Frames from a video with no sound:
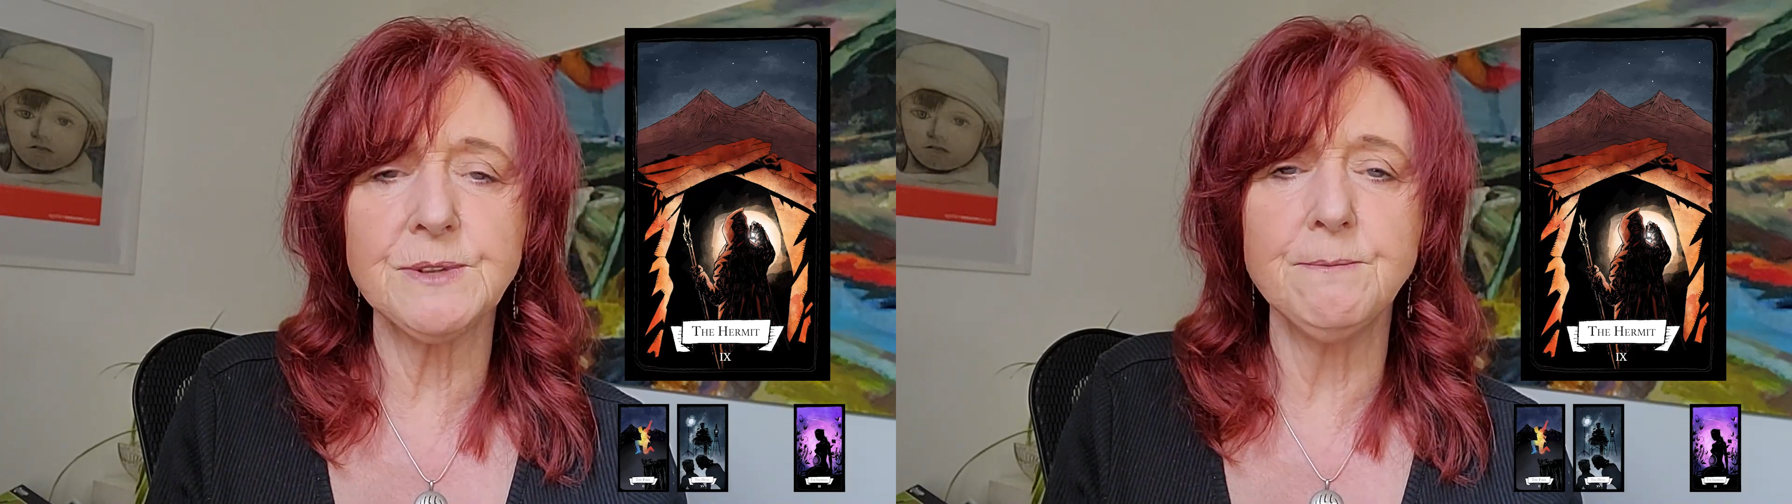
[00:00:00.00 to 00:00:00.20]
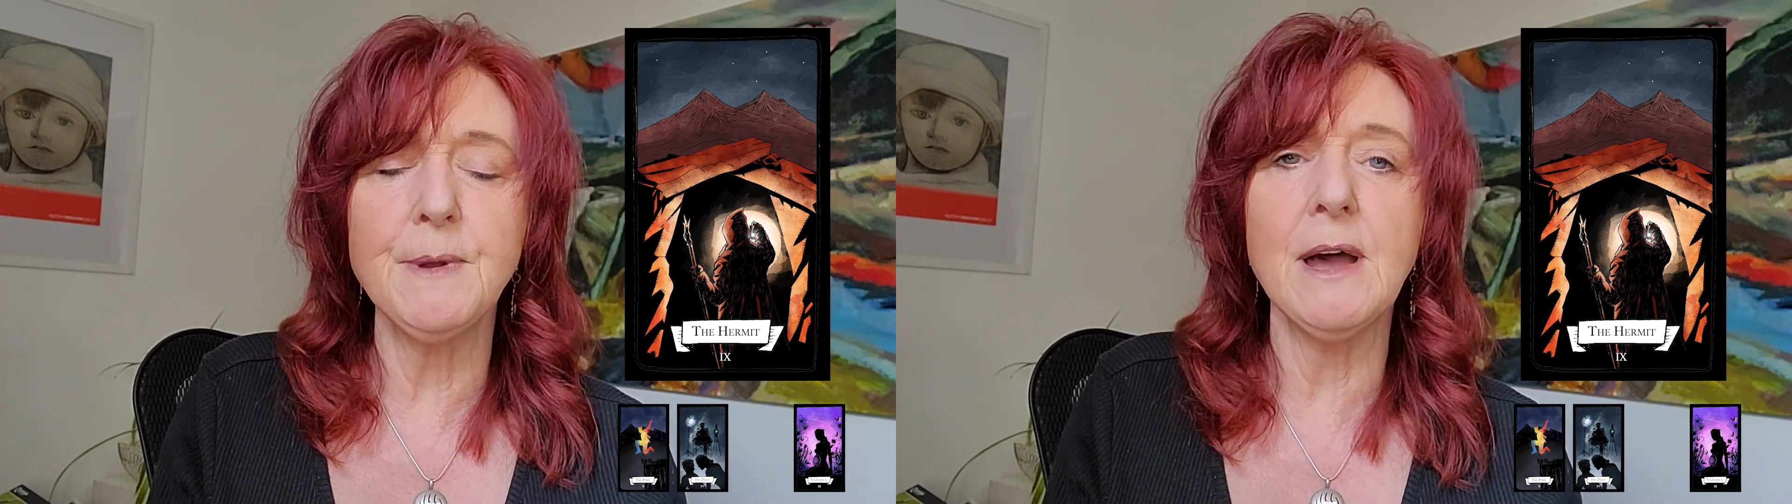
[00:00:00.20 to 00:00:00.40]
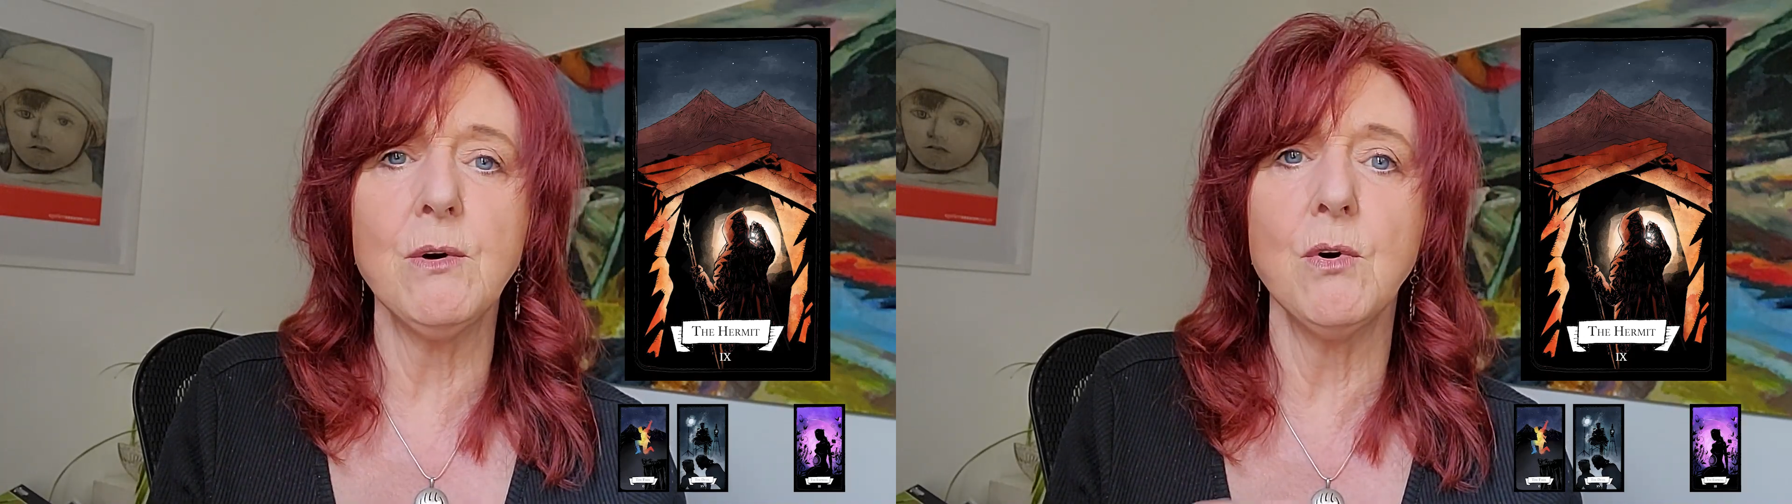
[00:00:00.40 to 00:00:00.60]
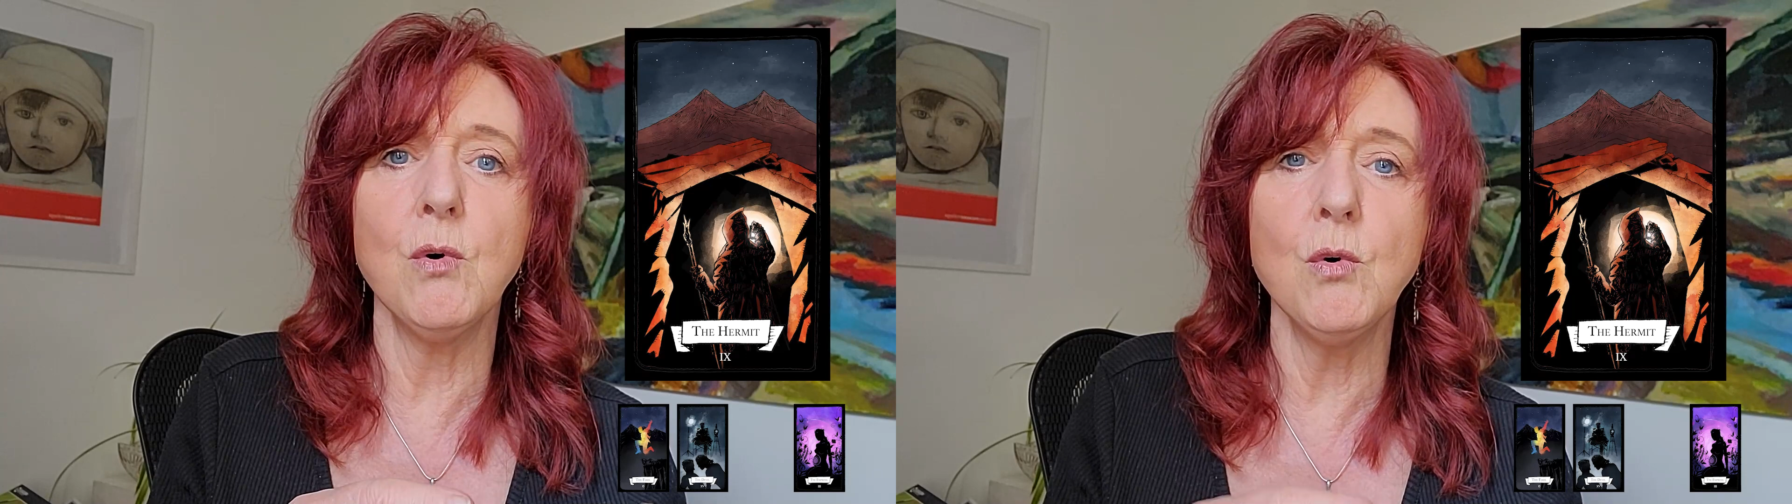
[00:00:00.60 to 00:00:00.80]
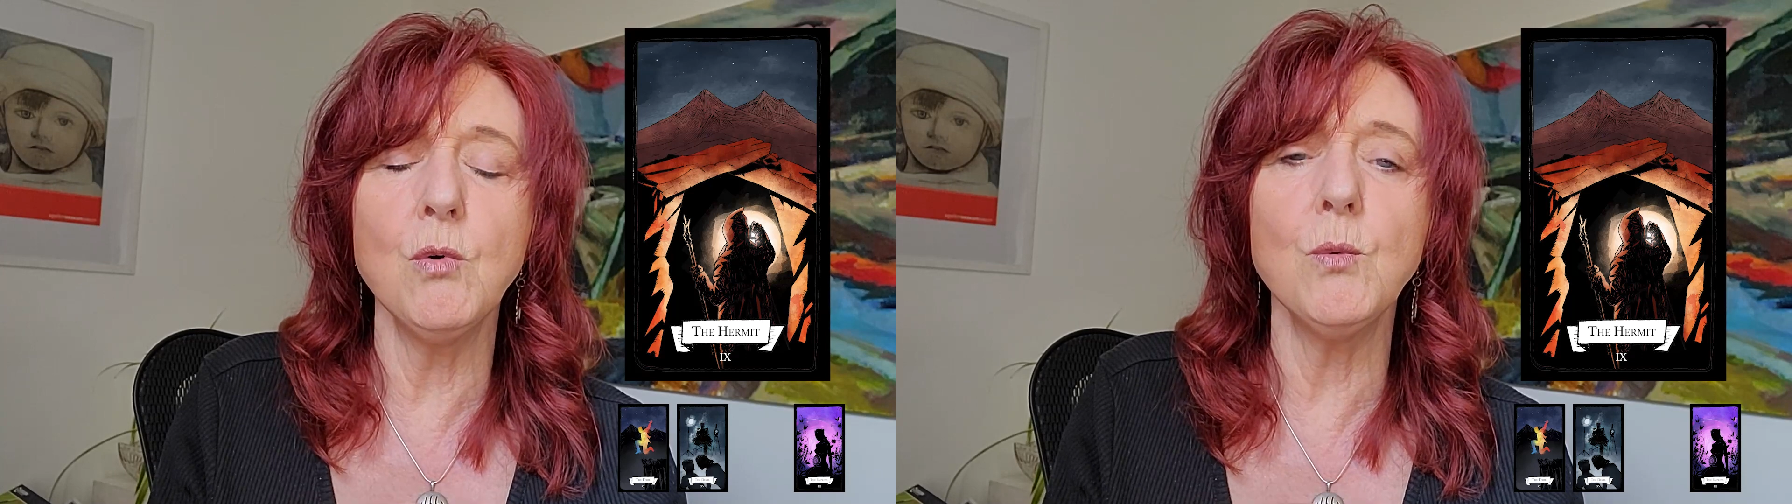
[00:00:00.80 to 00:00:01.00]
about
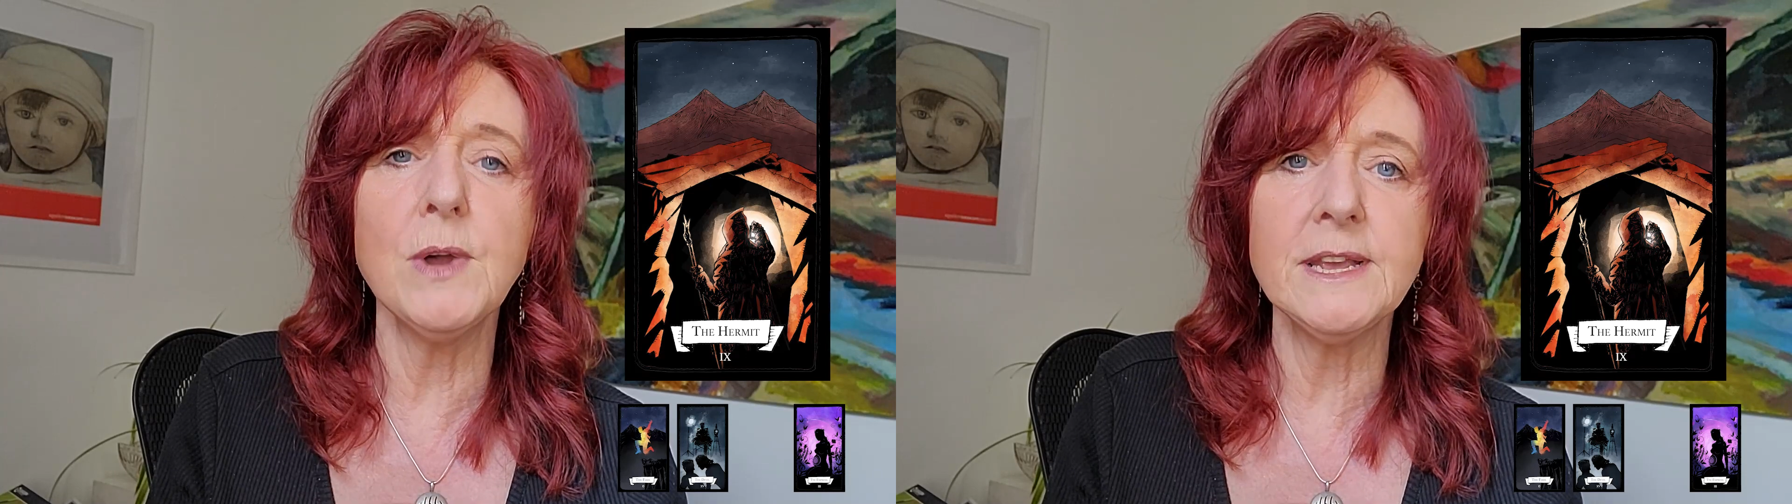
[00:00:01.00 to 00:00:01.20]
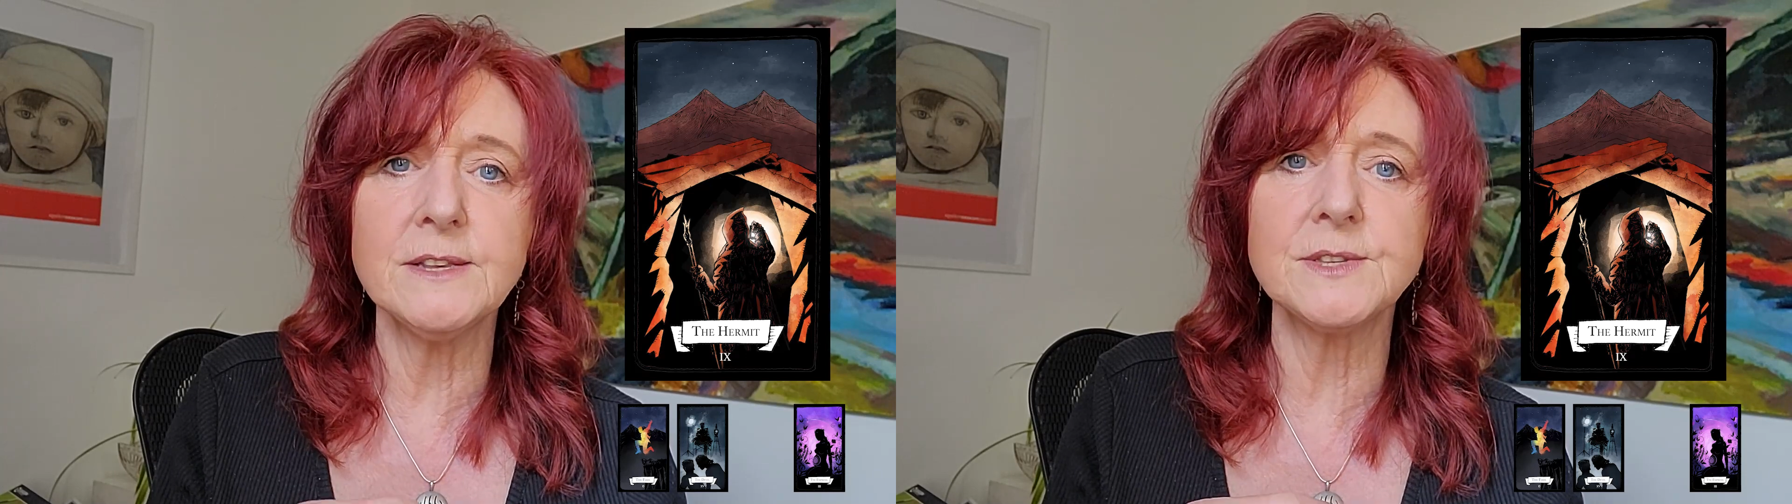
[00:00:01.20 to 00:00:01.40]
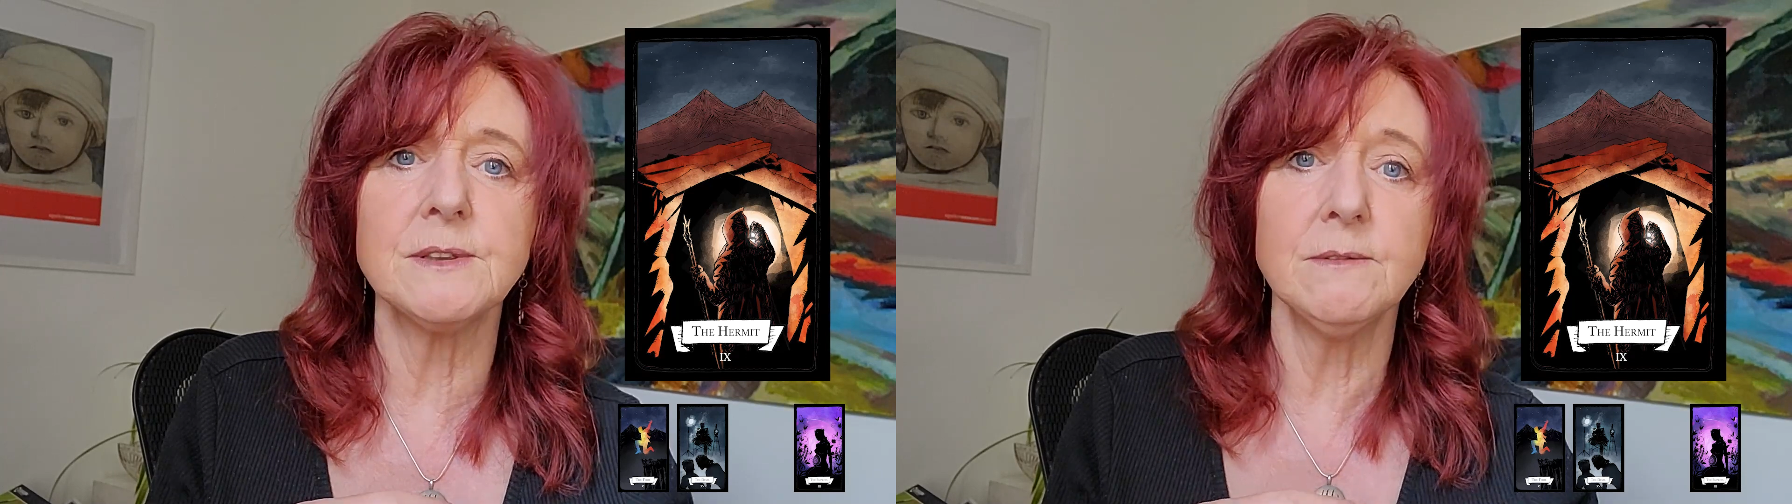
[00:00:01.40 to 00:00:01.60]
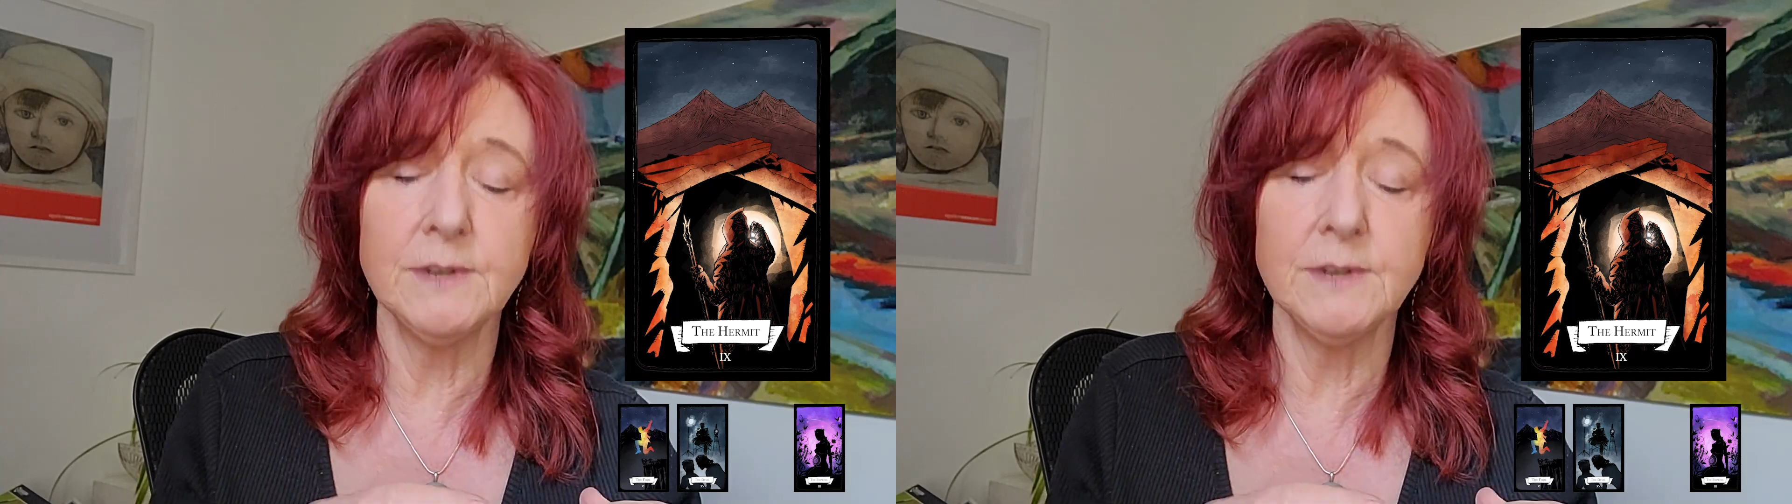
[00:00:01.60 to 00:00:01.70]
always